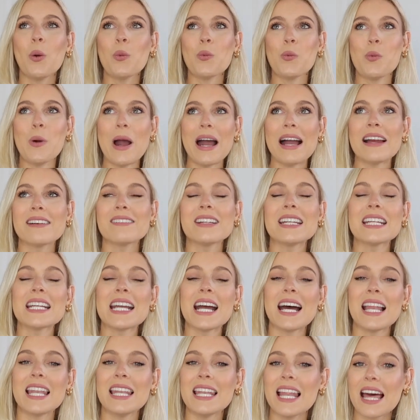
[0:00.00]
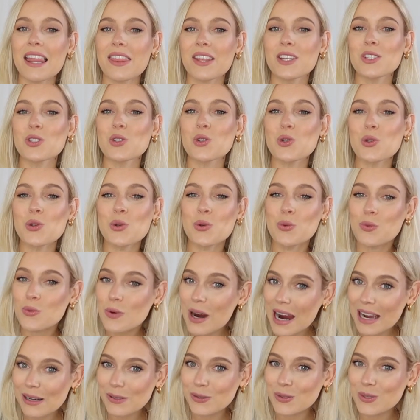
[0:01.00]
wearing leather
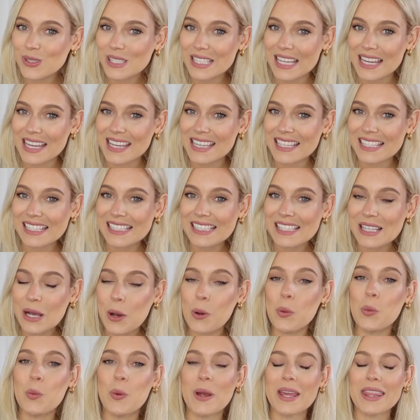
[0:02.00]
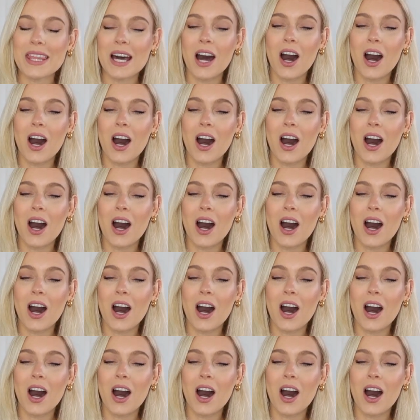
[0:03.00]
trousers with